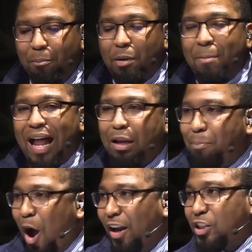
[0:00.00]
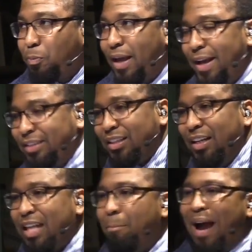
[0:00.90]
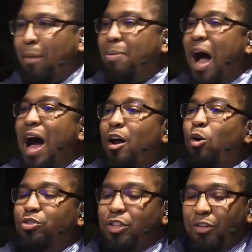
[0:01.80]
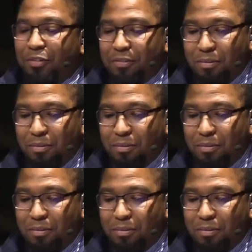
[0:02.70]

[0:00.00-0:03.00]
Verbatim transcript: But Molly Ball explains that Mike Podhorzer,